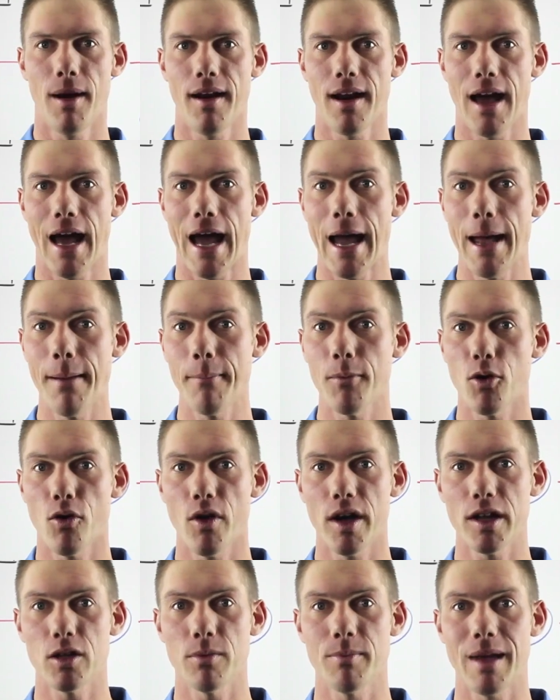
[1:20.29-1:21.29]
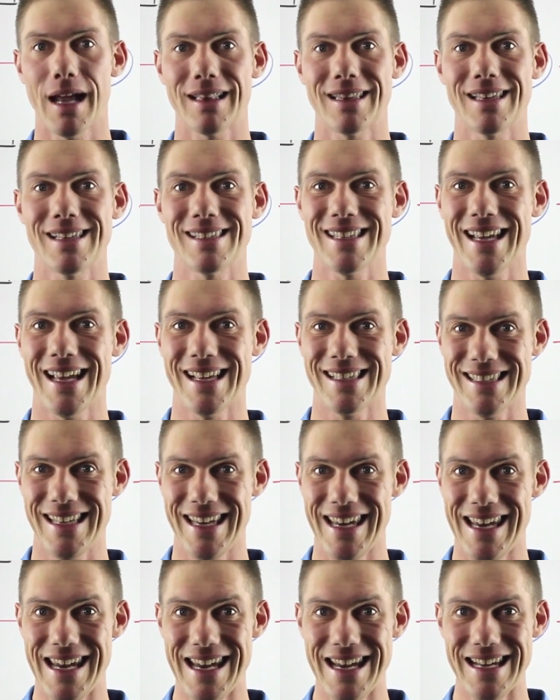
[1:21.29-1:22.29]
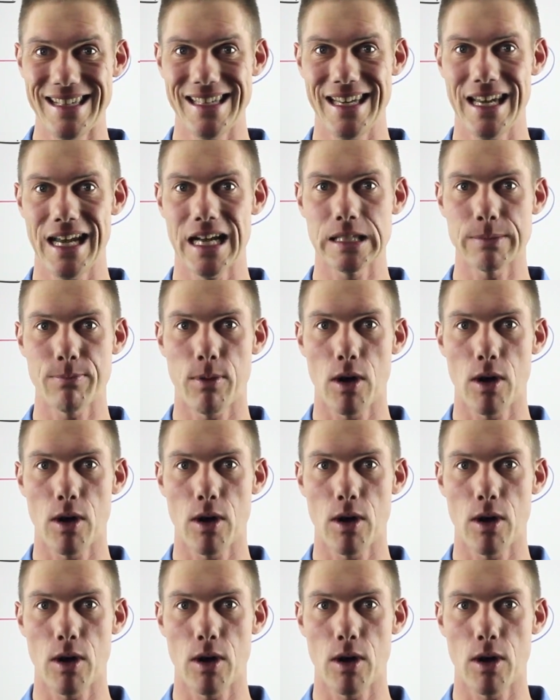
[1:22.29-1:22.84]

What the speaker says: but I'm going to make this as easy as